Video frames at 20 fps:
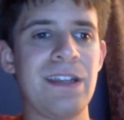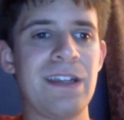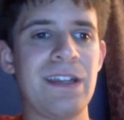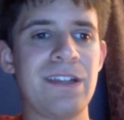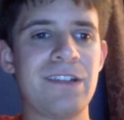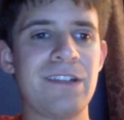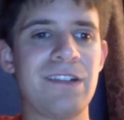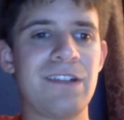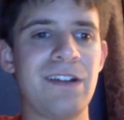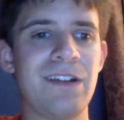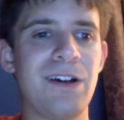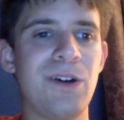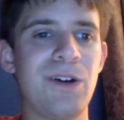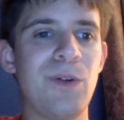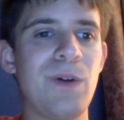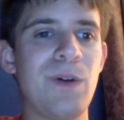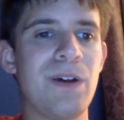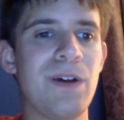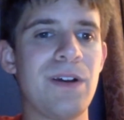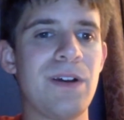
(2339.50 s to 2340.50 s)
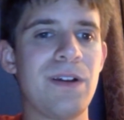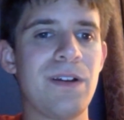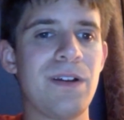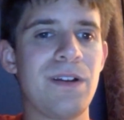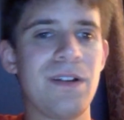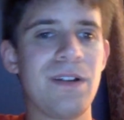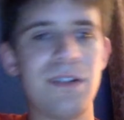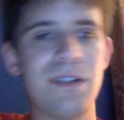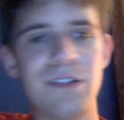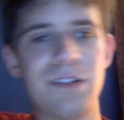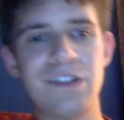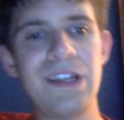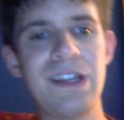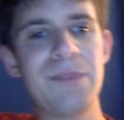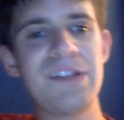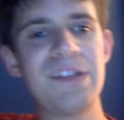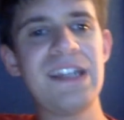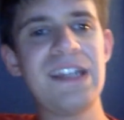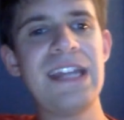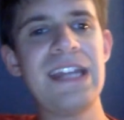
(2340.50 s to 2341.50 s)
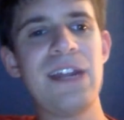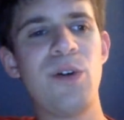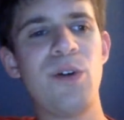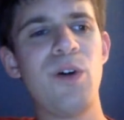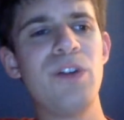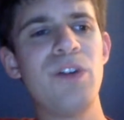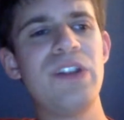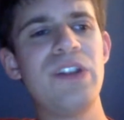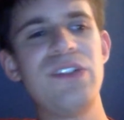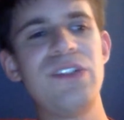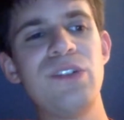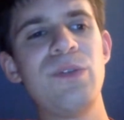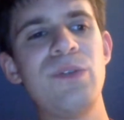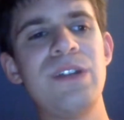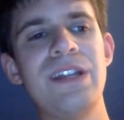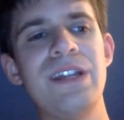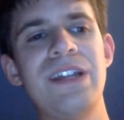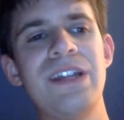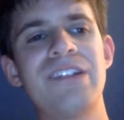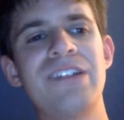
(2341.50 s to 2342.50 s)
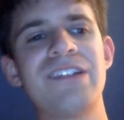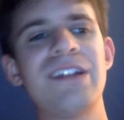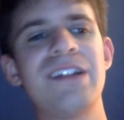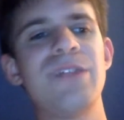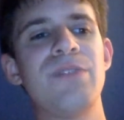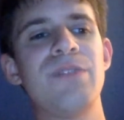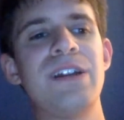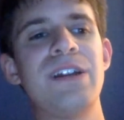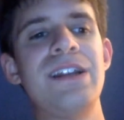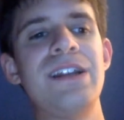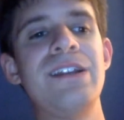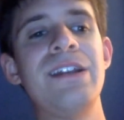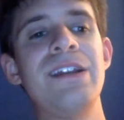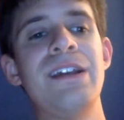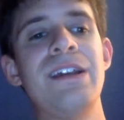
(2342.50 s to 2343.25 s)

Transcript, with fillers: So she ended up saying that all they're doing is celebrating